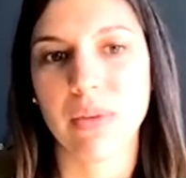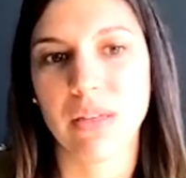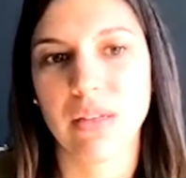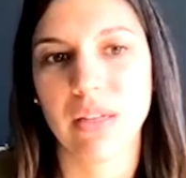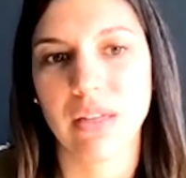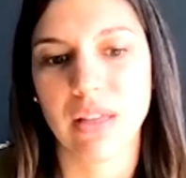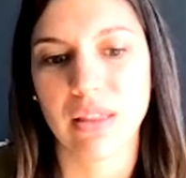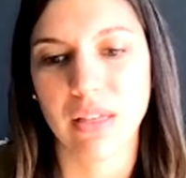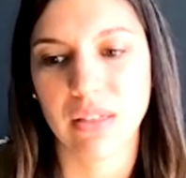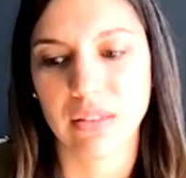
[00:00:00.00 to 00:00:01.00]
And I
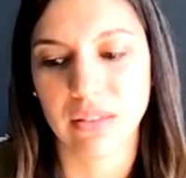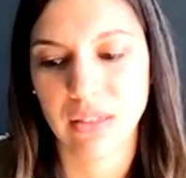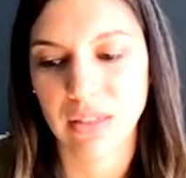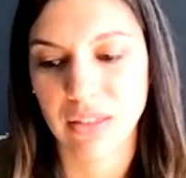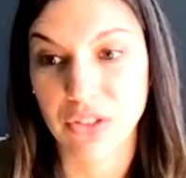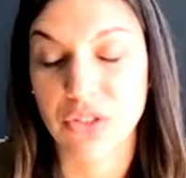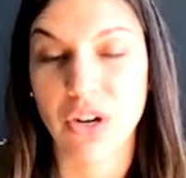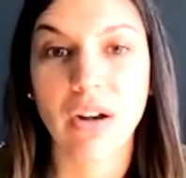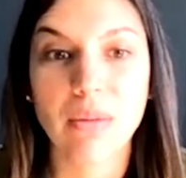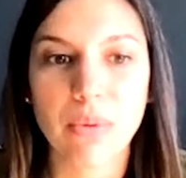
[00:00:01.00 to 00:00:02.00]
think the
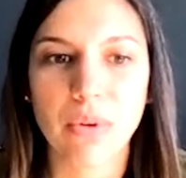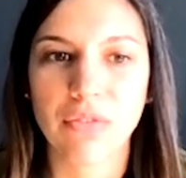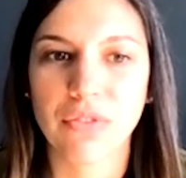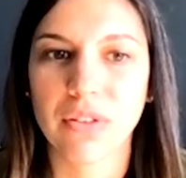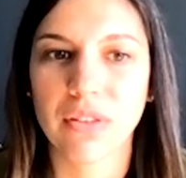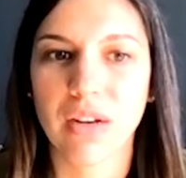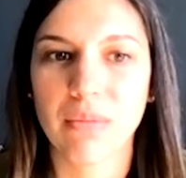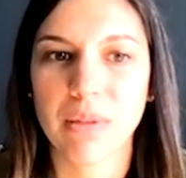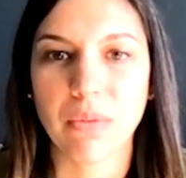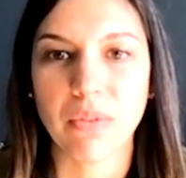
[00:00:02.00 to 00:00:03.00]
starting point for a lot of
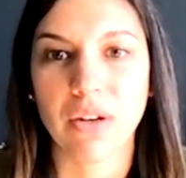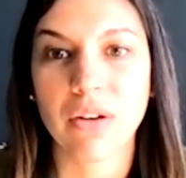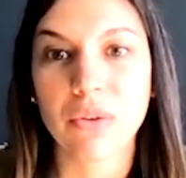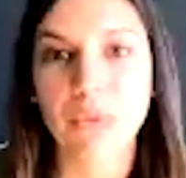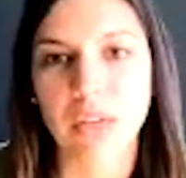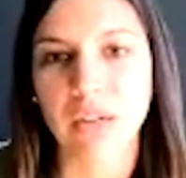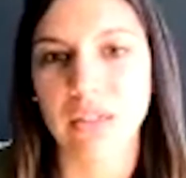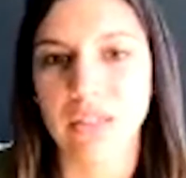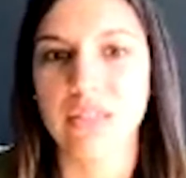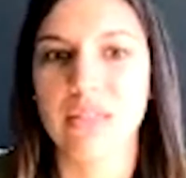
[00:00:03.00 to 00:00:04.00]
people that aren't aware
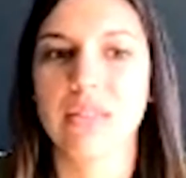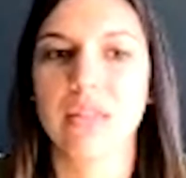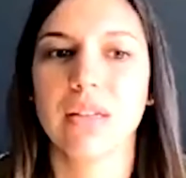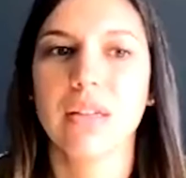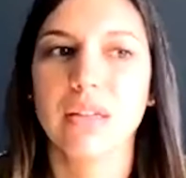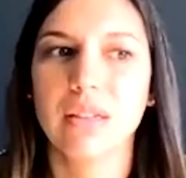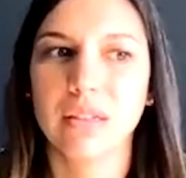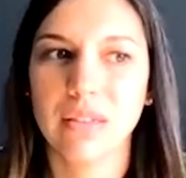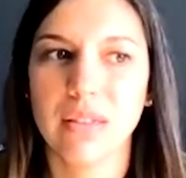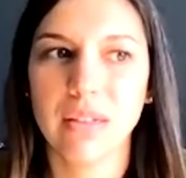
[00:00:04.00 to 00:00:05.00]
is
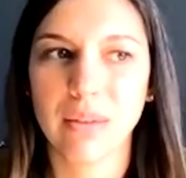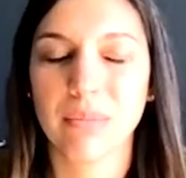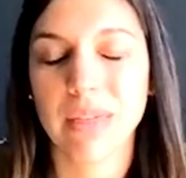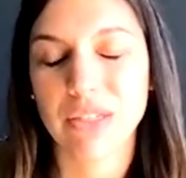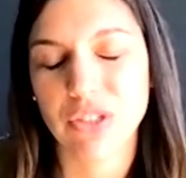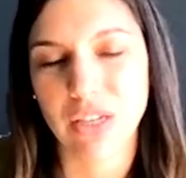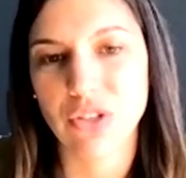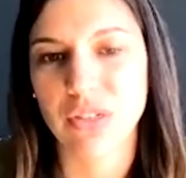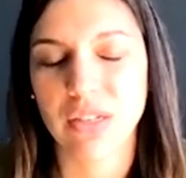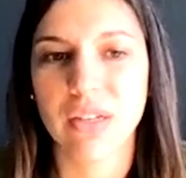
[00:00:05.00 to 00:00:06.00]

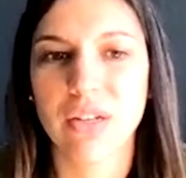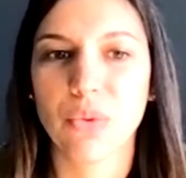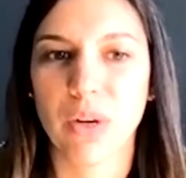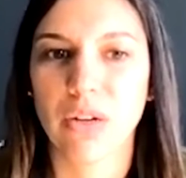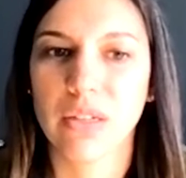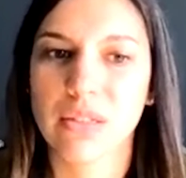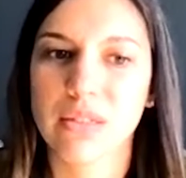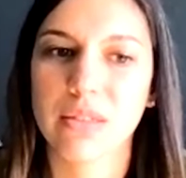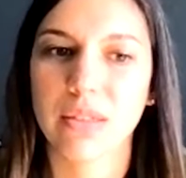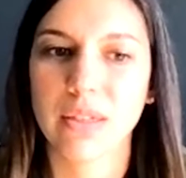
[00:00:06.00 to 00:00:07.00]
education and
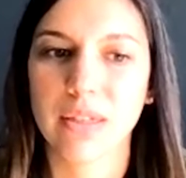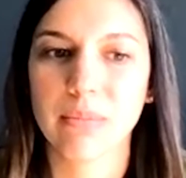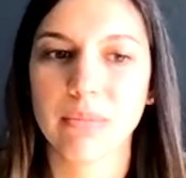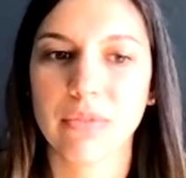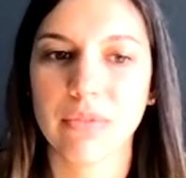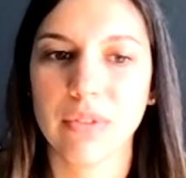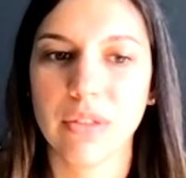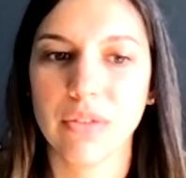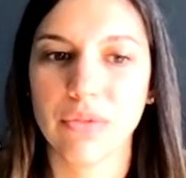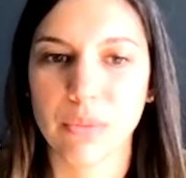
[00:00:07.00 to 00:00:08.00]
awareness, from
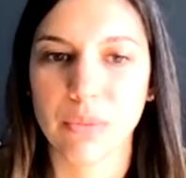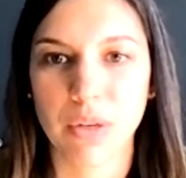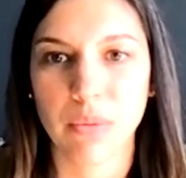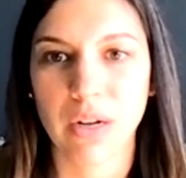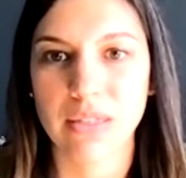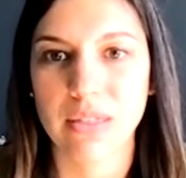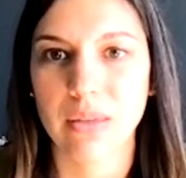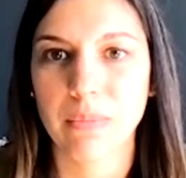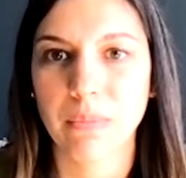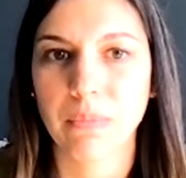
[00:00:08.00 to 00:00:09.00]
where I
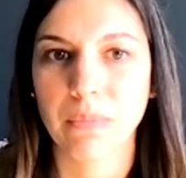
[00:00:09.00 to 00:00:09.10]
sit.